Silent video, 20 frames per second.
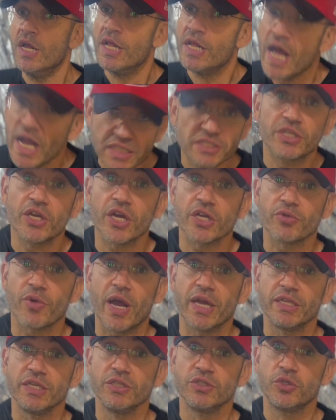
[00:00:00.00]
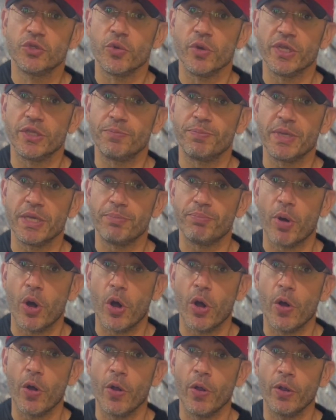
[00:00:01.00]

Let's get right into it, people.